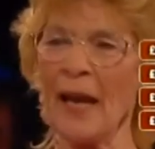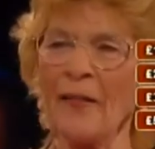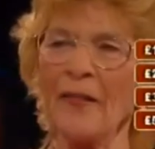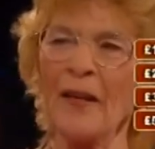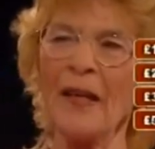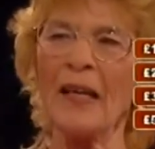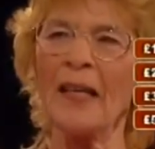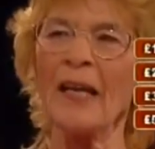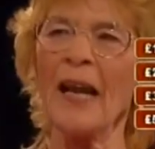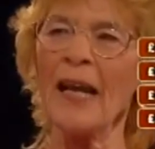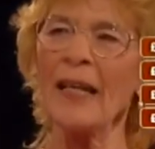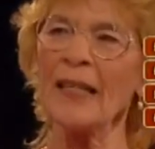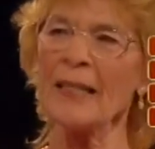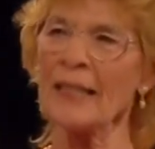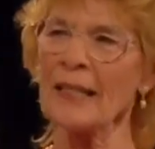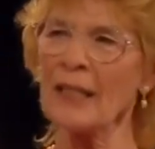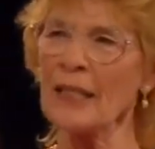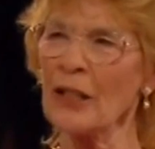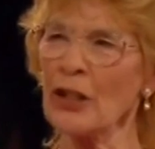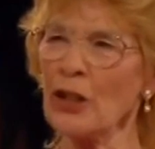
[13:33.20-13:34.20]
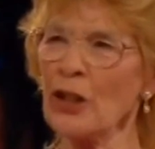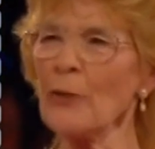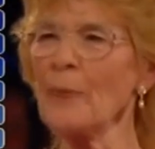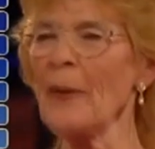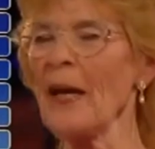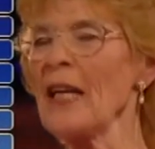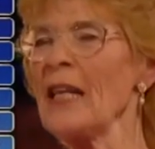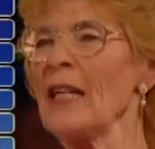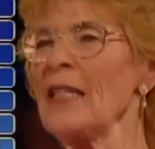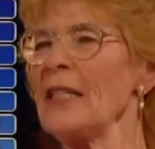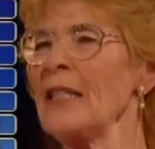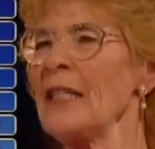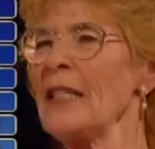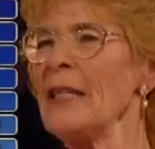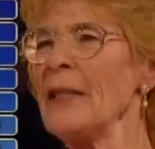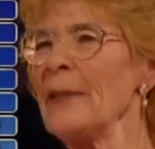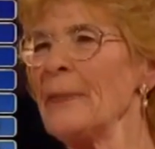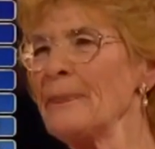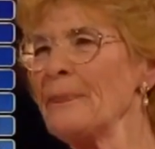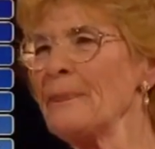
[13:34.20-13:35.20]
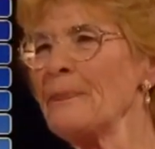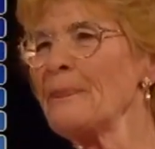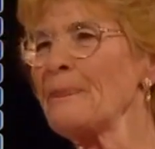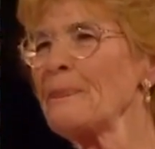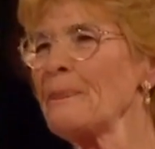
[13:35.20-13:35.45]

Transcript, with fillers: Kay, I think, next. Number 18.